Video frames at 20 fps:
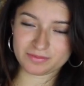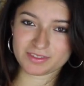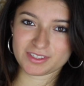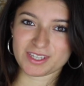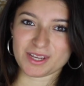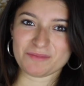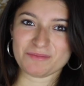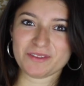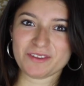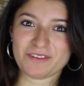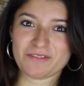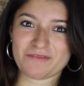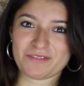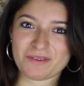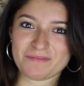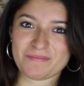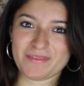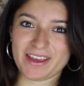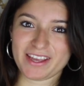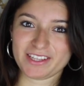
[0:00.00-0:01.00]
something
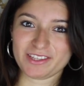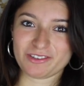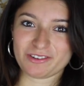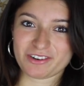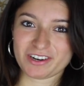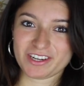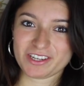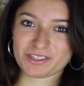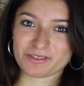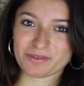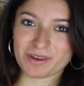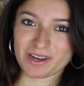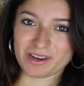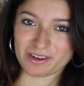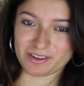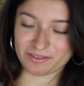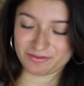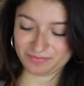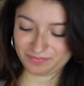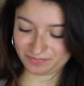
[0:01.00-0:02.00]
from Pandora as
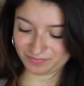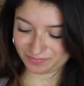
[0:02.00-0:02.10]
well.